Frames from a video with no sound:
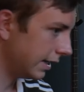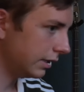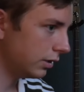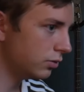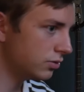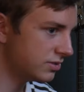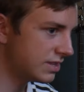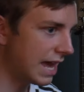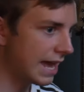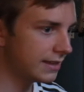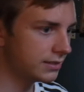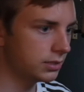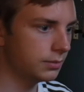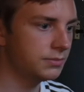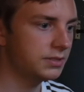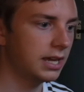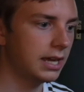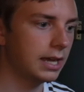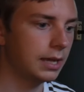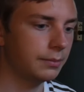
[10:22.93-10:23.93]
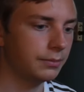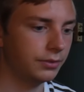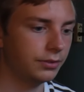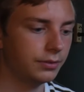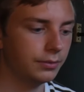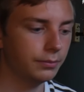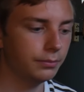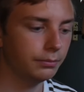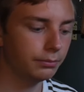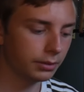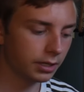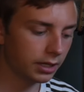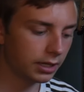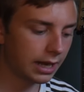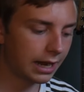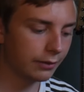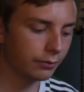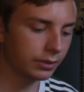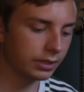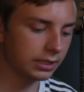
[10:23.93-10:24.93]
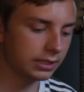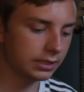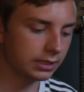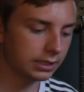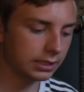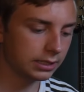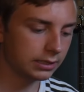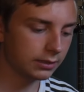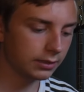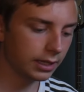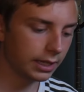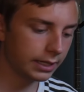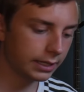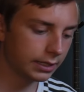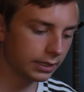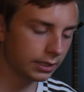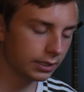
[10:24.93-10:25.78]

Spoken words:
I use that sometimes, but I really need like